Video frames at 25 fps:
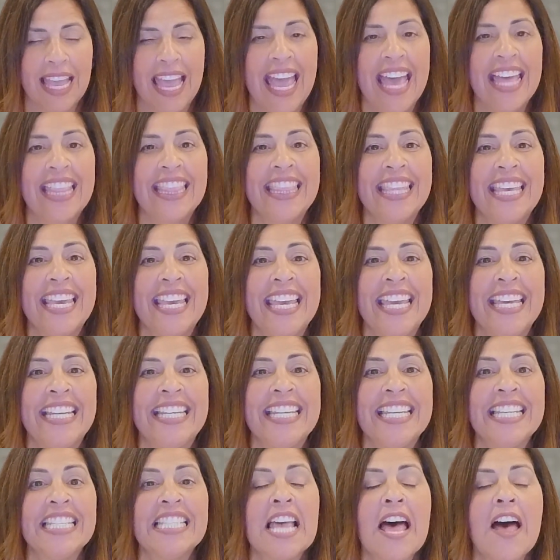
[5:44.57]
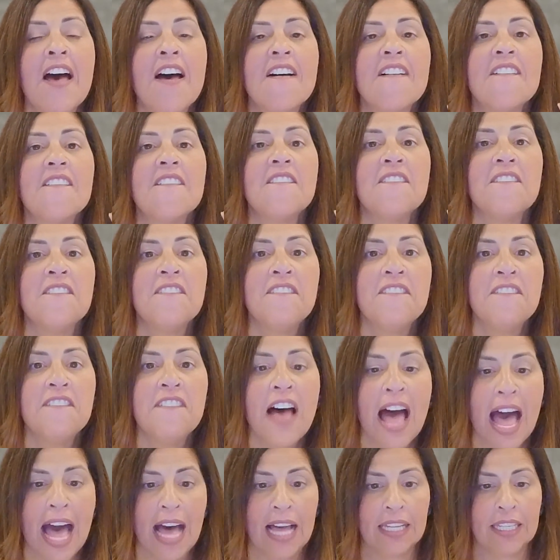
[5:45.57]
And it is
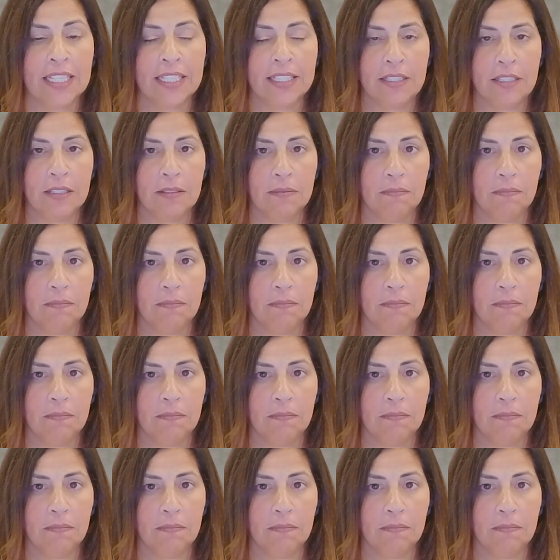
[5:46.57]
valid.